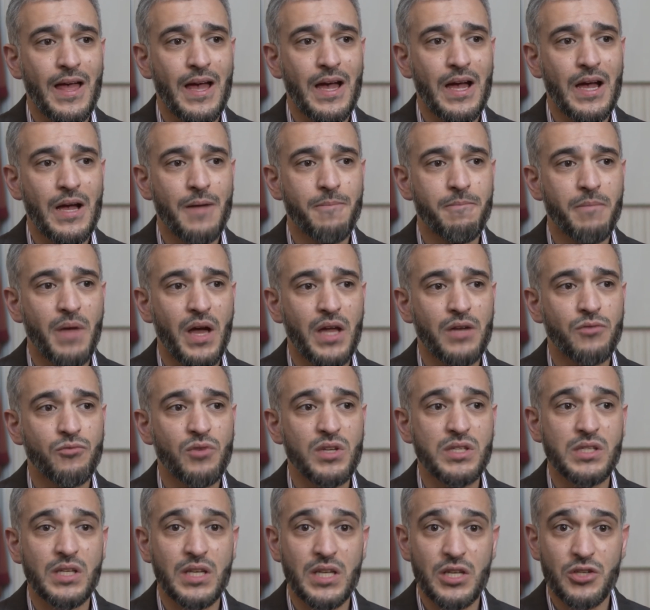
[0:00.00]
And
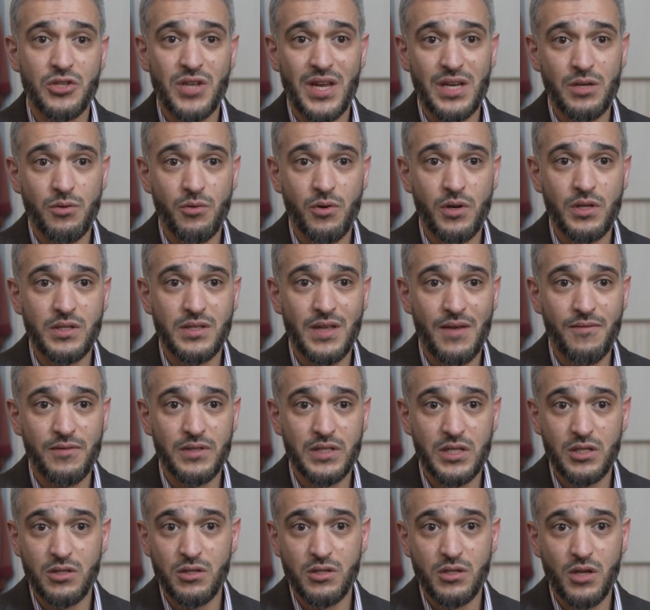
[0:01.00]
recently, January
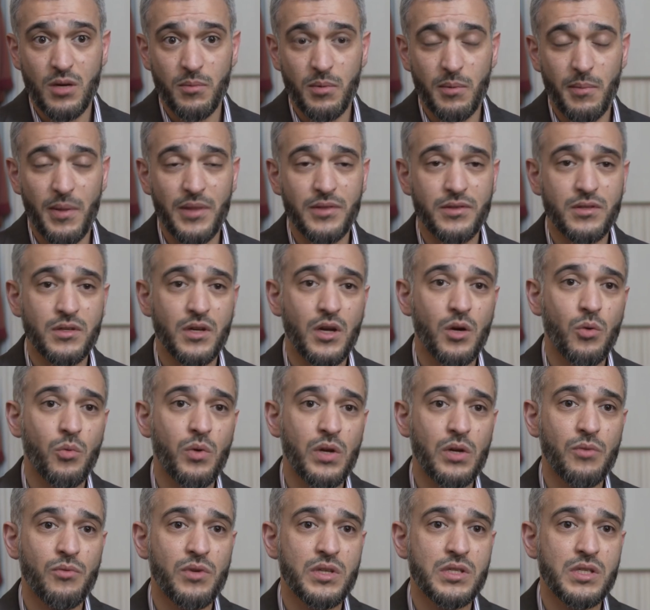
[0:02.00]
17, just a couple of months ago,
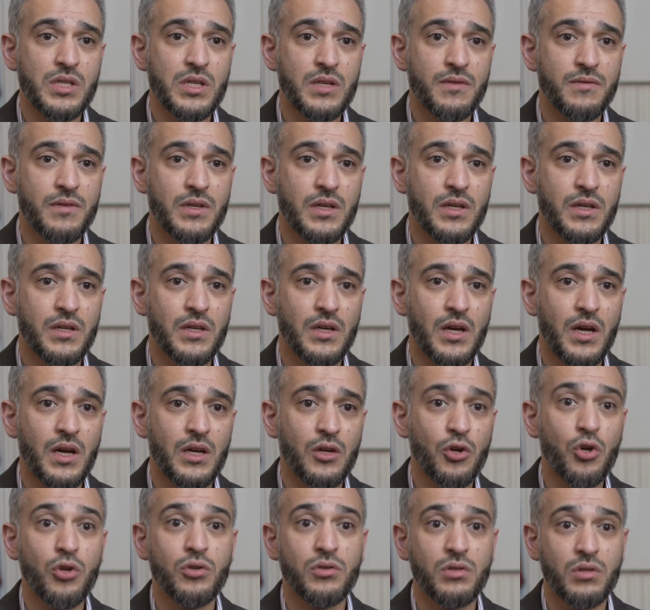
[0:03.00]
we received
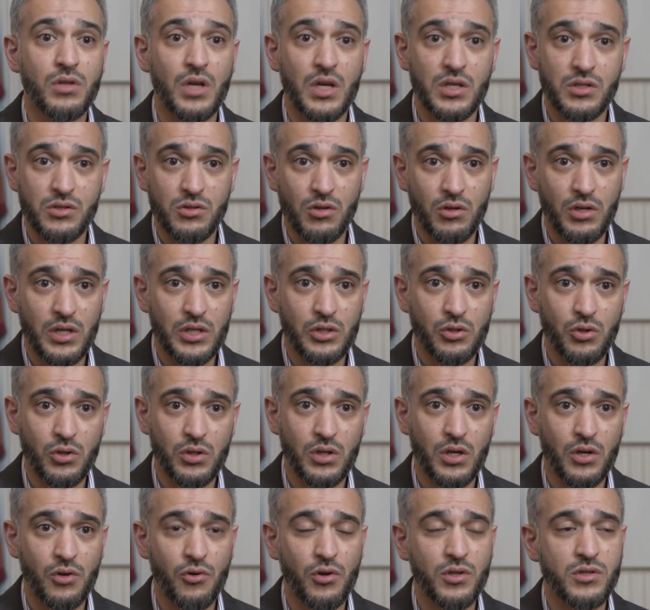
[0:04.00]
a solid
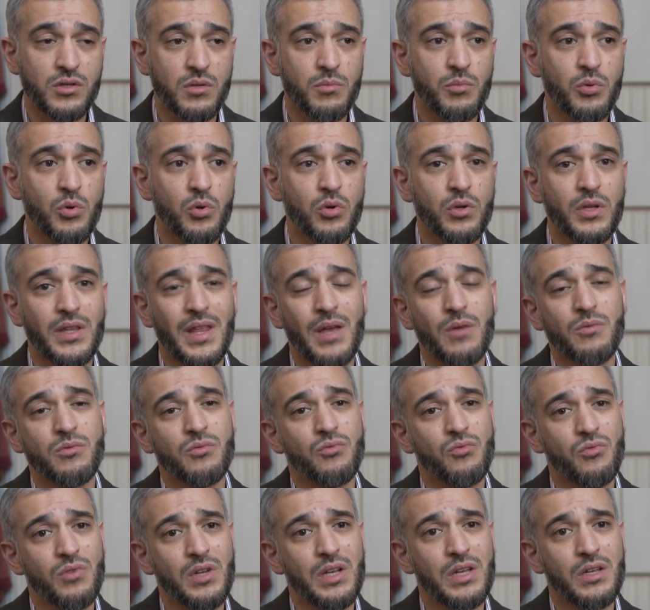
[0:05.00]
good across the board, and that
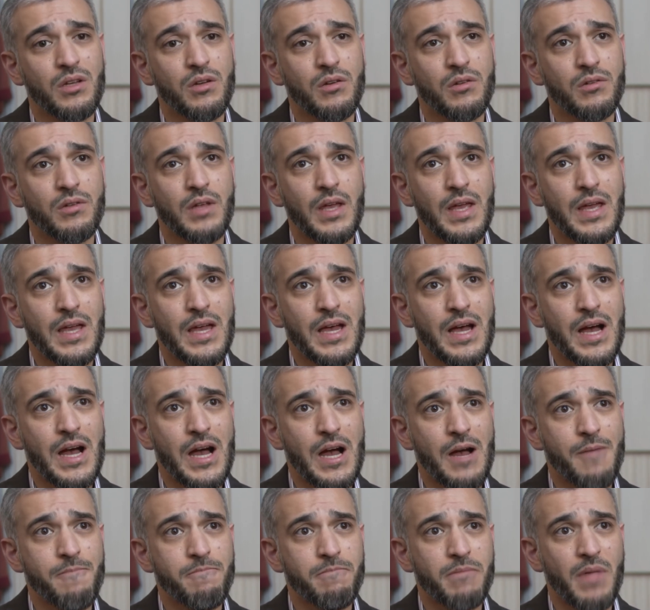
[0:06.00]
was really good.
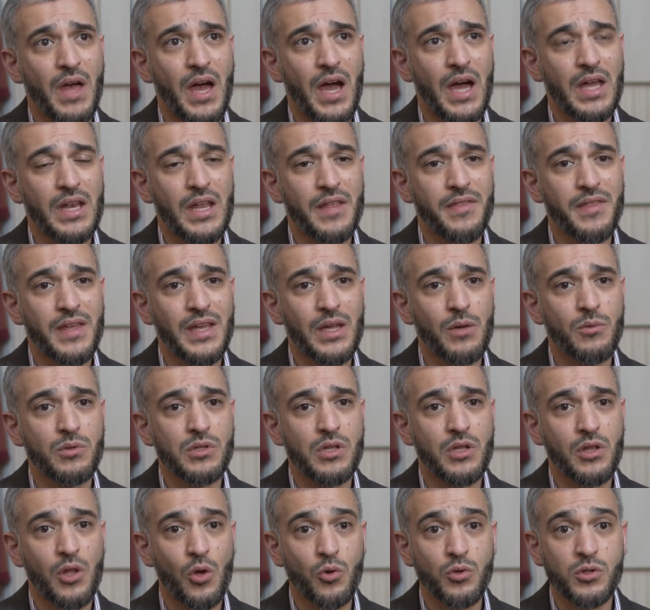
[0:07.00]
And I think it
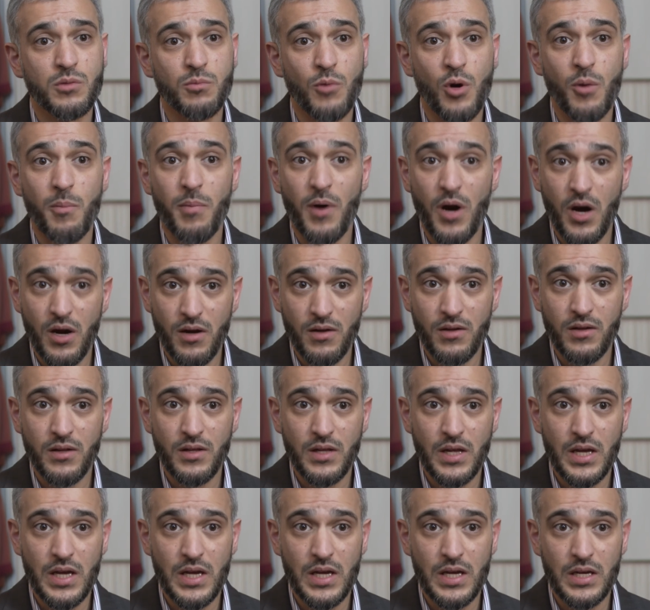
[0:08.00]
was in no small part
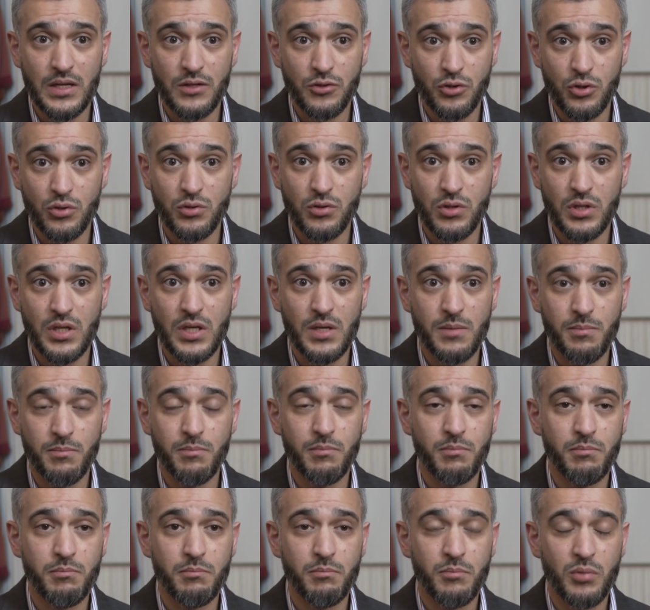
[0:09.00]
due to the
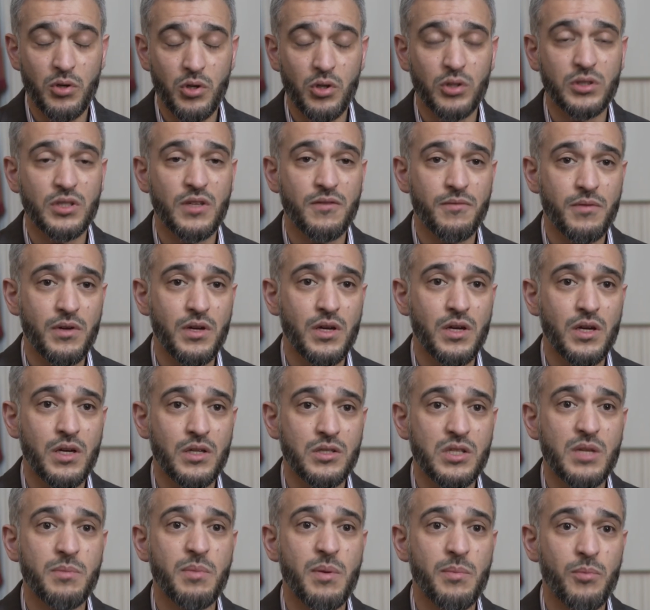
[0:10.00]
productive
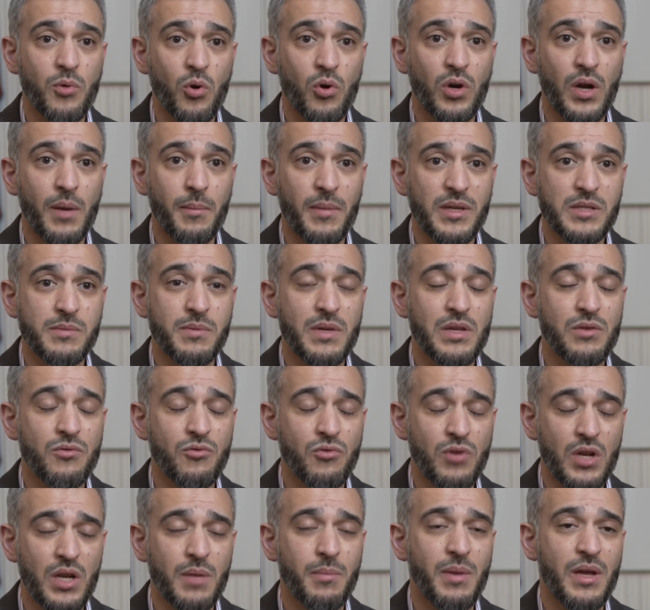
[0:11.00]
GP programme. It's
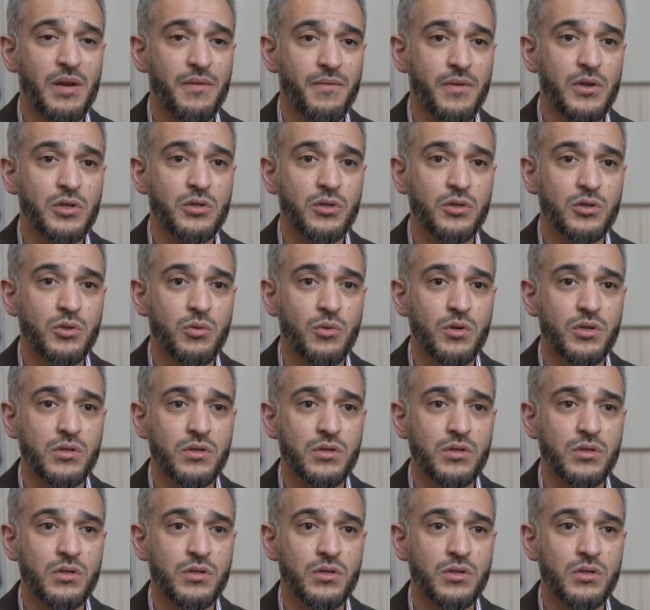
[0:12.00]
been really beneficial to